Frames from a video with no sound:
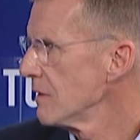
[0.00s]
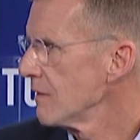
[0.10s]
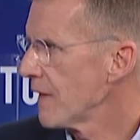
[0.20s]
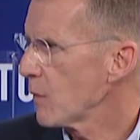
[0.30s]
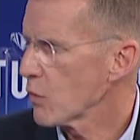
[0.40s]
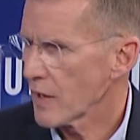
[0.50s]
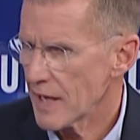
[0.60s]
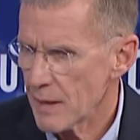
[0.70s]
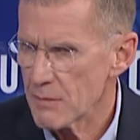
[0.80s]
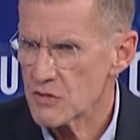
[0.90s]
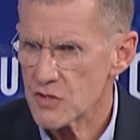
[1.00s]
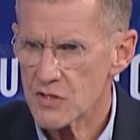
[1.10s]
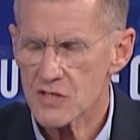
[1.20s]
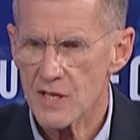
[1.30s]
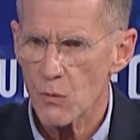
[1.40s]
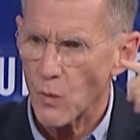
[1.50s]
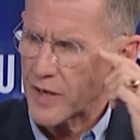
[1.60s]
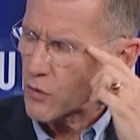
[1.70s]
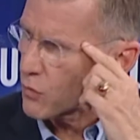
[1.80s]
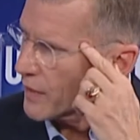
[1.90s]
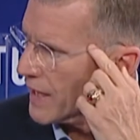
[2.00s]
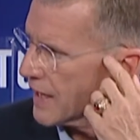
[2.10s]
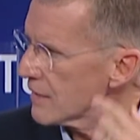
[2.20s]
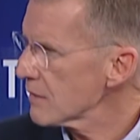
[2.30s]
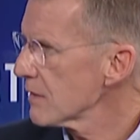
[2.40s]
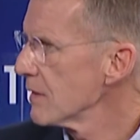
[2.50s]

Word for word: They were images that we create